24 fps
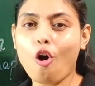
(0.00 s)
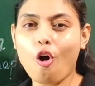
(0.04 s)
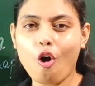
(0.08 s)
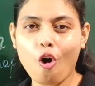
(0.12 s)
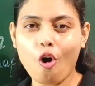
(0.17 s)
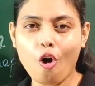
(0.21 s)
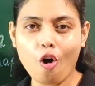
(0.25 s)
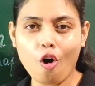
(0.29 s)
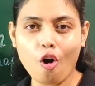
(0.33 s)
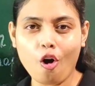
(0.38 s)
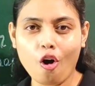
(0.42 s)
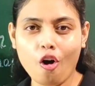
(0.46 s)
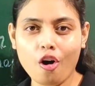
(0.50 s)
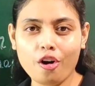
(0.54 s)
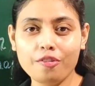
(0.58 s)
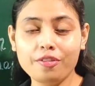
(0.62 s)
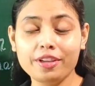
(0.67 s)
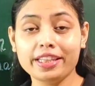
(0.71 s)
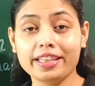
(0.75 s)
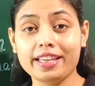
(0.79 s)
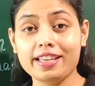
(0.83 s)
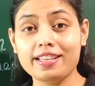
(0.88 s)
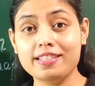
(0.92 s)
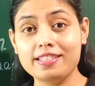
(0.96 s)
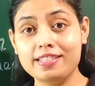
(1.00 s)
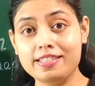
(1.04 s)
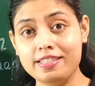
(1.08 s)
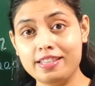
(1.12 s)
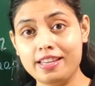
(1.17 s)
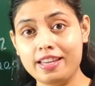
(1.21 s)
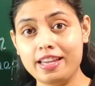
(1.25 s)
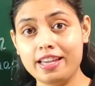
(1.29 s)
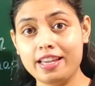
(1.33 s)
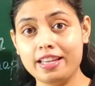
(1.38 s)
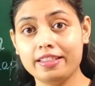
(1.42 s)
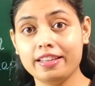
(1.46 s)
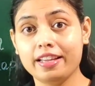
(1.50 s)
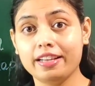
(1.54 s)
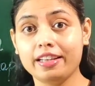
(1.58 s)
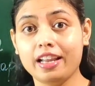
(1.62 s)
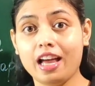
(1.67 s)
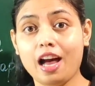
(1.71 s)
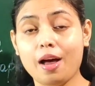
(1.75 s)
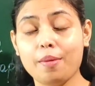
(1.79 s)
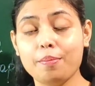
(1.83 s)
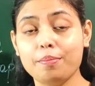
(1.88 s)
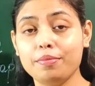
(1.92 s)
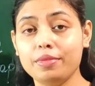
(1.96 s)
or we can say that
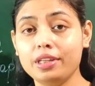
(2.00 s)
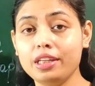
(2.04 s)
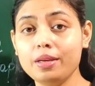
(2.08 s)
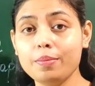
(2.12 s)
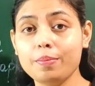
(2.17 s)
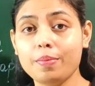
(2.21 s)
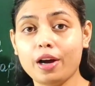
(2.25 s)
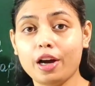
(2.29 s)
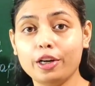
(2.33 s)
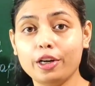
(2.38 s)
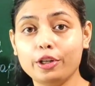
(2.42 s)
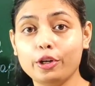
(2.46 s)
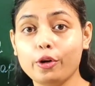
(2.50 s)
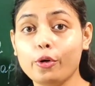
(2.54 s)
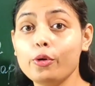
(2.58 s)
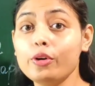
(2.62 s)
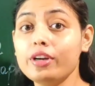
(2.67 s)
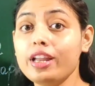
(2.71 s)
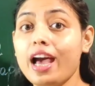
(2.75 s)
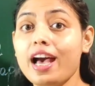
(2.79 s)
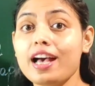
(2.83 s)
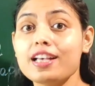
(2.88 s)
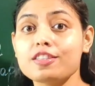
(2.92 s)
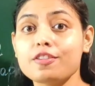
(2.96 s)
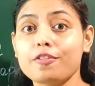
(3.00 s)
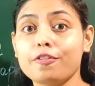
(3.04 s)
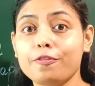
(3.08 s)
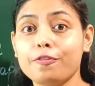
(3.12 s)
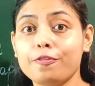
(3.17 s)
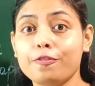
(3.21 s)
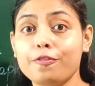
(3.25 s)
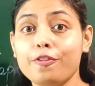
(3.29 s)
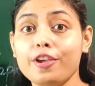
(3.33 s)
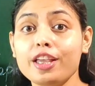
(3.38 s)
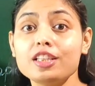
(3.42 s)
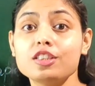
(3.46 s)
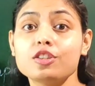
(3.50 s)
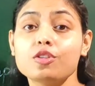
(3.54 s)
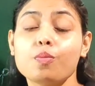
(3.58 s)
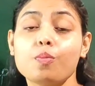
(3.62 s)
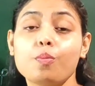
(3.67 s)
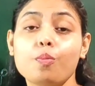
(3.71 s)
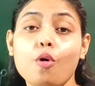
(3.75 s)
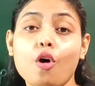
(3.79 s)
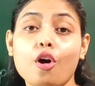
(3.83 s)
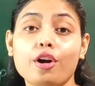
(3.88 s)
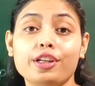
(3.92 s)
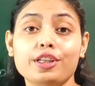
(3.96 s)
amoeba don't has a
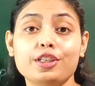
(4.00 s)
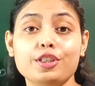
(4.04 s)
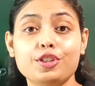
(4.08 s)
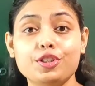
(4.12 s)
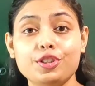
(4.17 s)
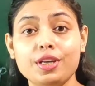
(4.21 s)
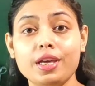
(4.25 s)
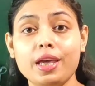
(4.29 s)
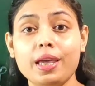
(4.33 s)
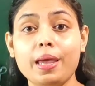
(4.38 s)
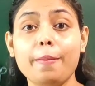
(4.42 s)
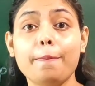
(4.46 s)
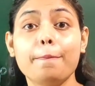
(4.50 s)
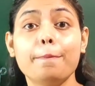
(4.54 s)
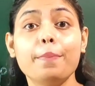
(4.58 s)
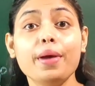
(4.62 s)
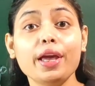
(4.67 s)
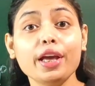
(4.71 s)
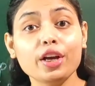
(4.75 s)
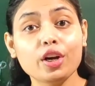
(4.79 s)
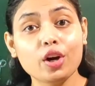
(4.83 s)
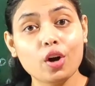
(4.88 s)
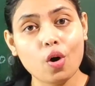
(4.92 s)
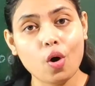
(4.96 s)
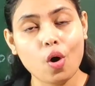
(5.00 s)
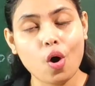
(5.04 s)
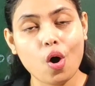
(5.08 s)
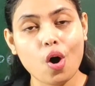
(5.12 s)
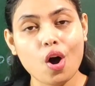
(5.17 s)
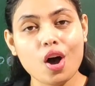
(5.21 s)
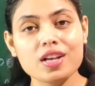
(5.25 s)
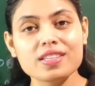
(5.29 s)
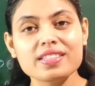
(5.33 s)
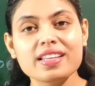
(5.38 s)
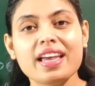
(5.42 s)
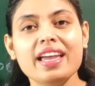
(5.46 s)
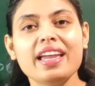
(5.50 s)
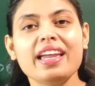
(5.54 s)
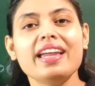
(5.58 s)
fixed body shape because